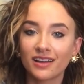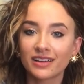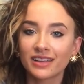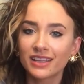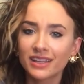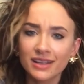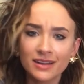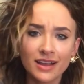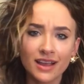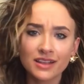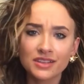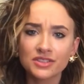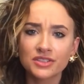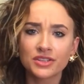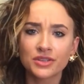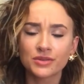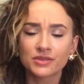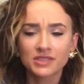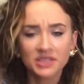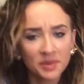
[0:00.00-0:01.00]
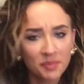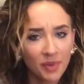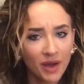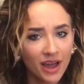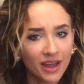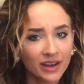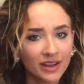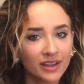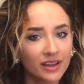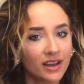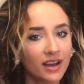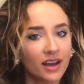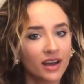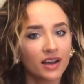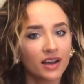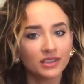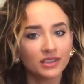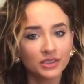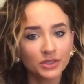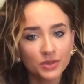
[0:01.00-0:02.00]
Get it next to you, sip on it,
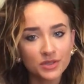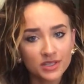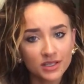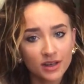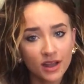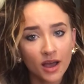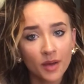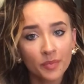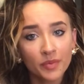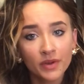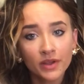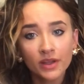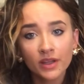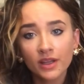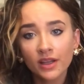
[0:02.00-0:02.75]
loosen up,